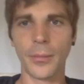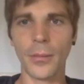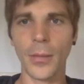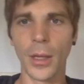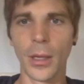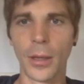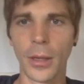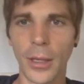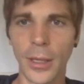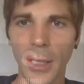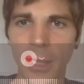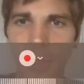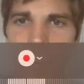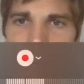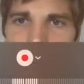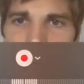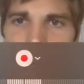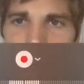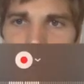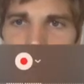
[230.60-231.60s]
The
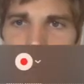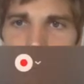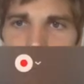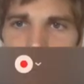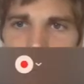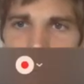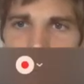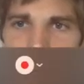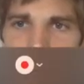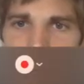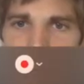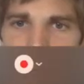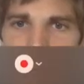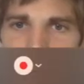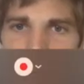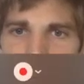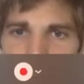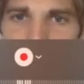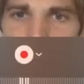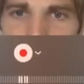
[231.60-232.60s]
next thing that you want to
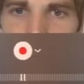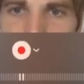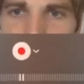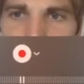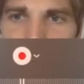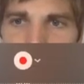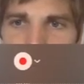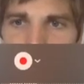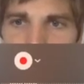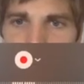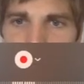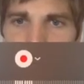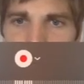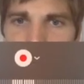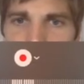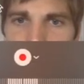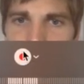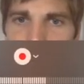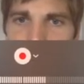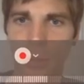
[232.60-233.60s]
do is
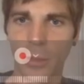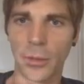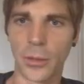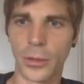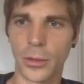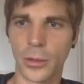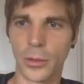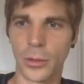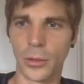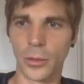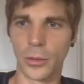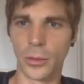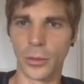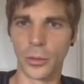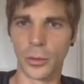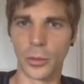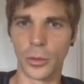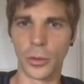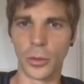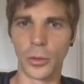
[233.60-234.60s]
you want to
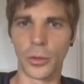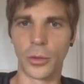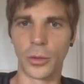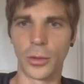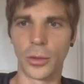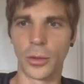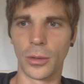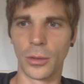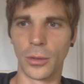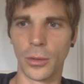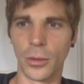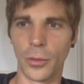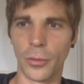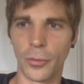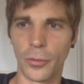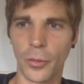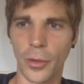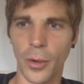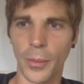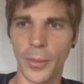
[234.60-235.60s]
choose your
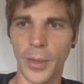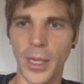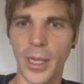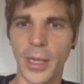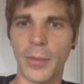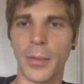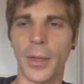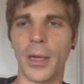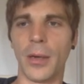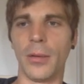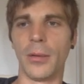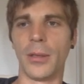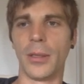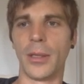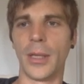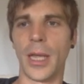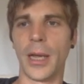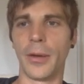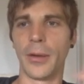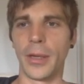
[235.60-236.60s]
from email.
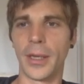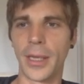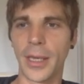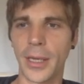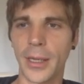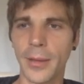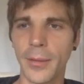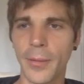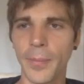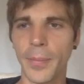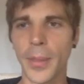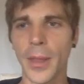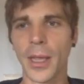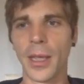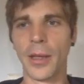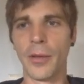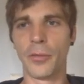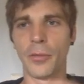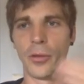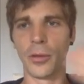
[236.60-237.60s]
Now again,
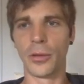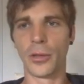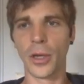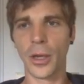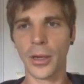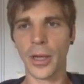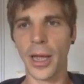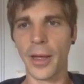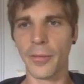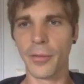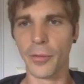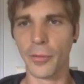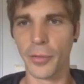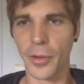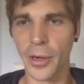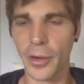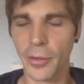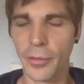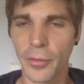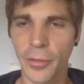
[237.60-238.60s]
if you don't have a
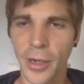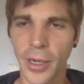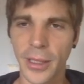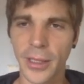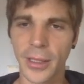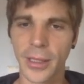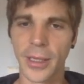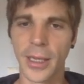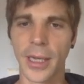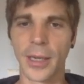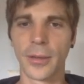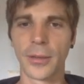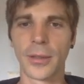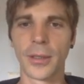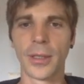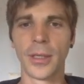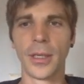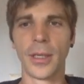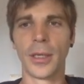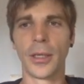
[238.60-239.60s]
verified
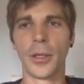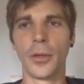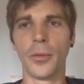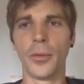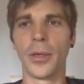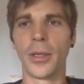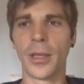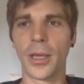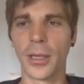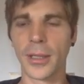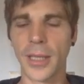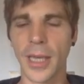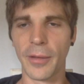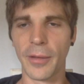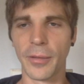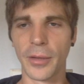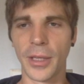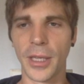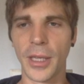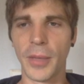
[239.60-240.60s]
account, you will not
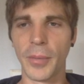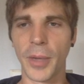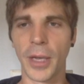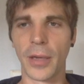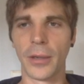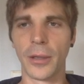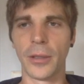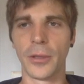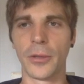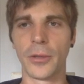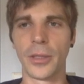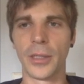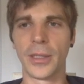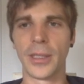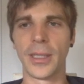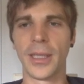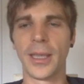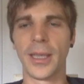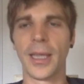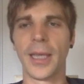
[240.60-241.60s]
an email
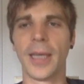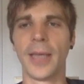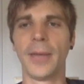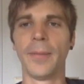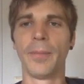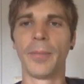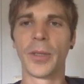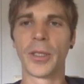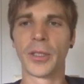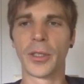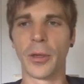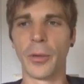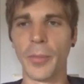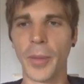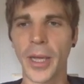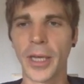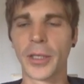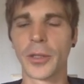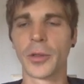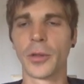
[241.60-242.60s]
address in there. So
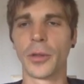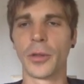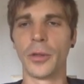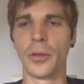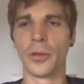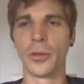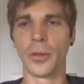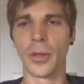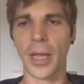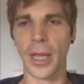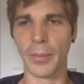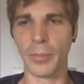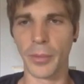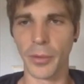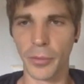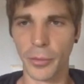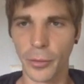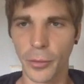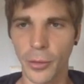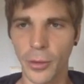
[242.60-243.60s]
make sure you do that
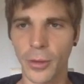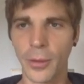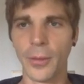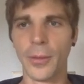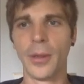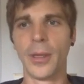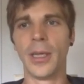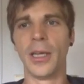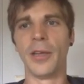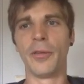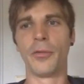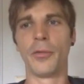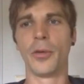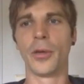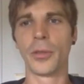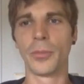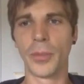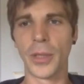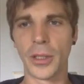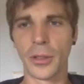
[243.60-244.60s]
before. If you
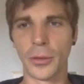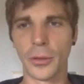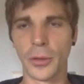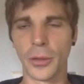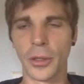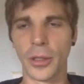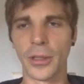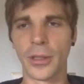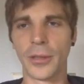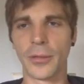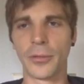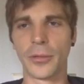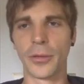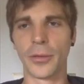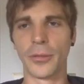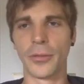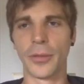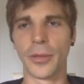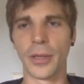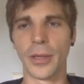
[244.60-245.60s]
want me to do a
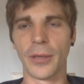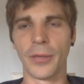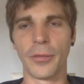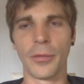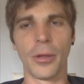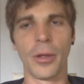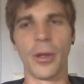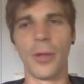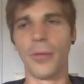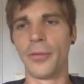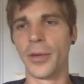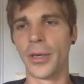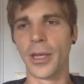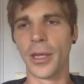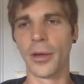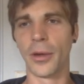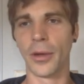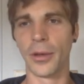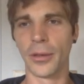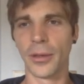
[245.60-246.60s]
different
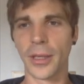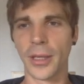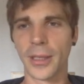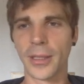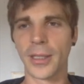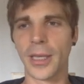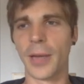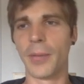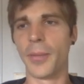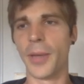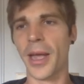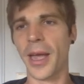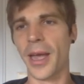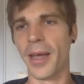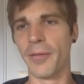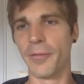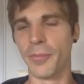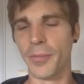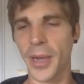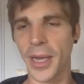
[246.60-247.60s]
video on this, I may
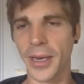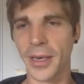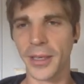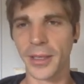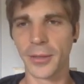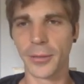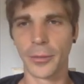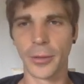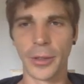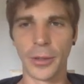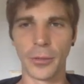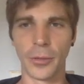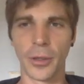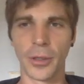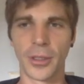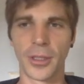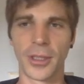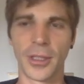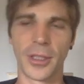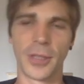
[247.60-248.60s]
have made it when you
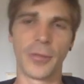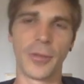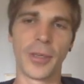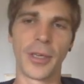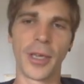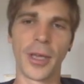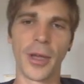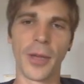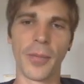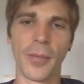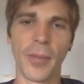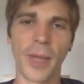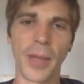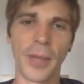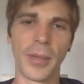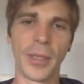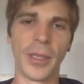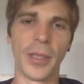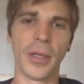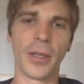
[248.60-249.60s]
watch this video,
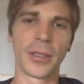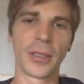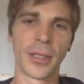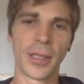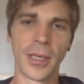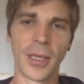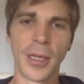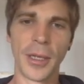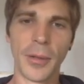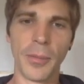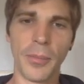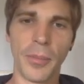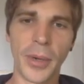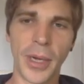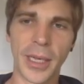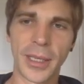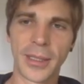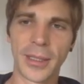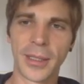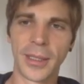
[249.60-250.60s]
maybe not.
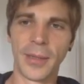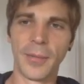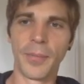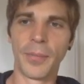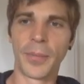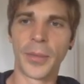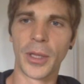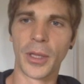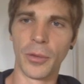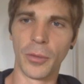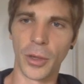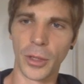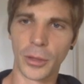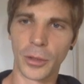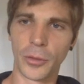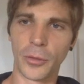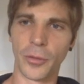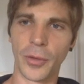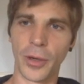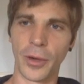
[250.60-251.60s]
But you
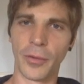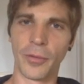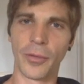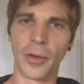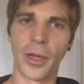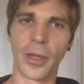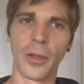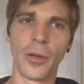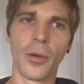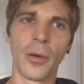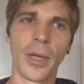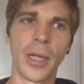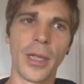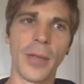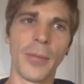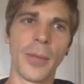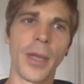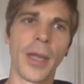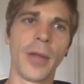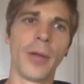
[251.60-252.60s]
want to verify your
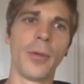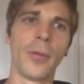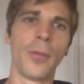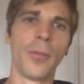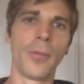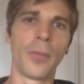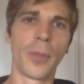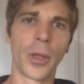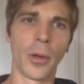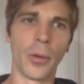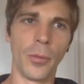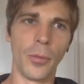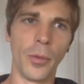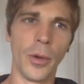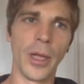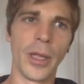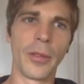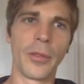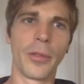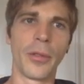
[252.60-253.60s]
email
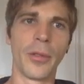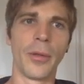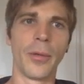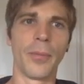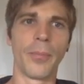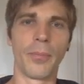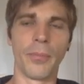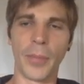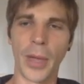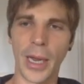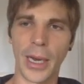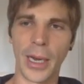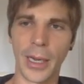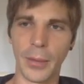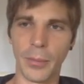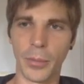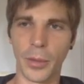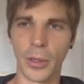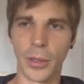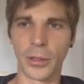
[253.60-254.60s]
with
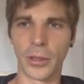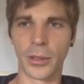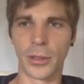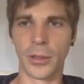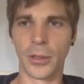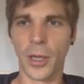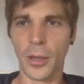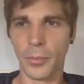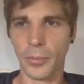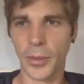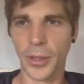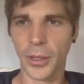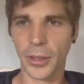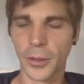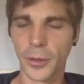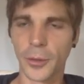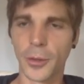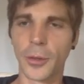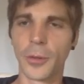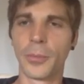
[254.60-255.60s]
mailingboss, not
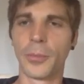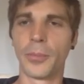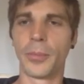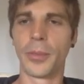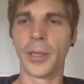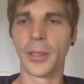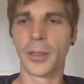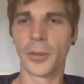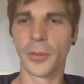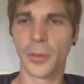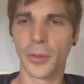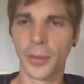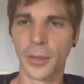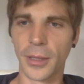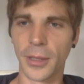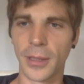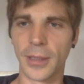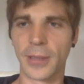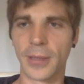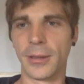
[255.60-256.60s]
builderall.
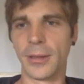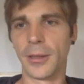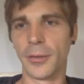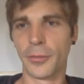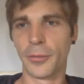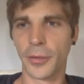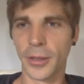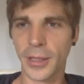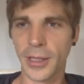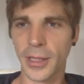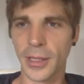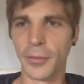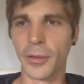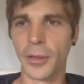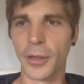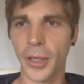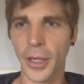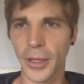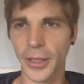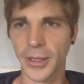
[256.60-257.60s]
Builderall is different,
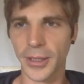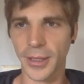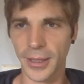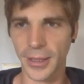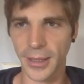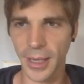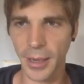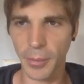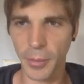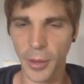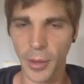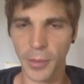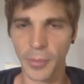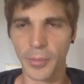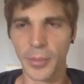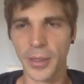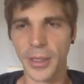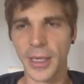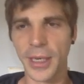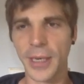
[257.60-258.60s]
even though it's the same
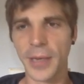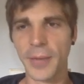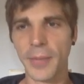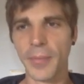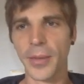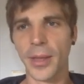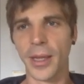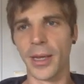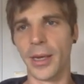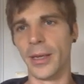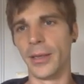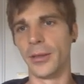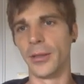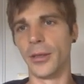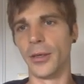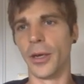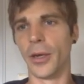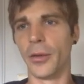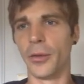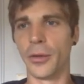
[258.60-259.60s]
company, and
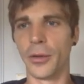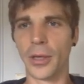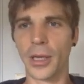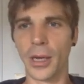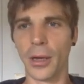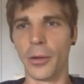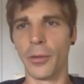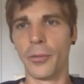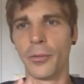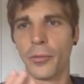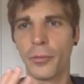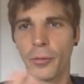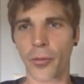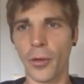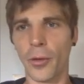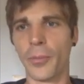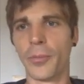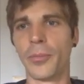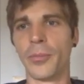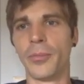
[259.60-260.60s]
you go
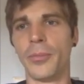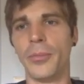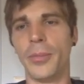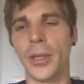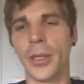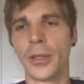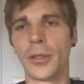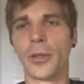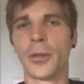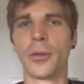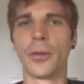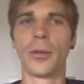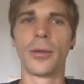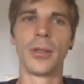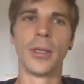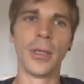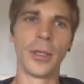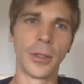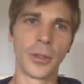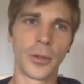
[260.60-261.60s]
from
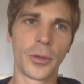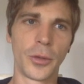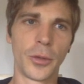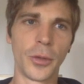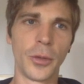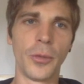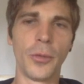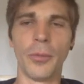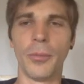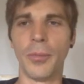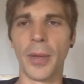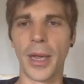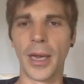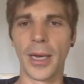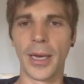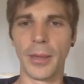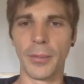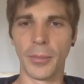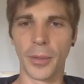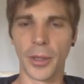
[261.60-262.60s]
builderall to
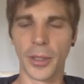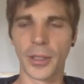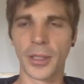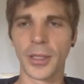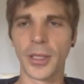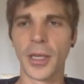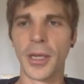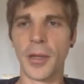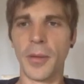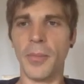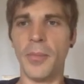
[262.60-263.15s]
mailingboss.